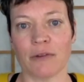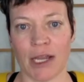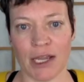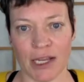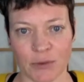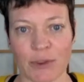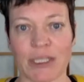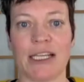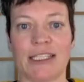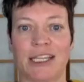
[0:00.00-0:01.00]
right it's
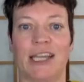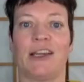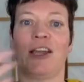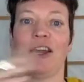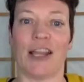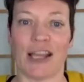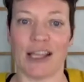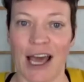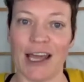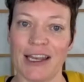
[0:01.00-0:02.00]
really it's like hitting
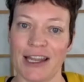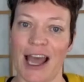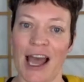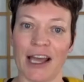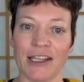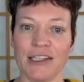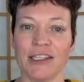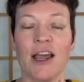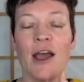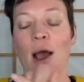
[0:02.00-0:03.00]
that
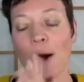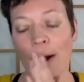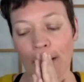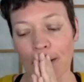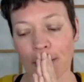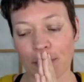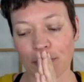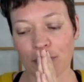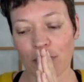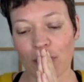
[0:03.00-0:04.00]
edge um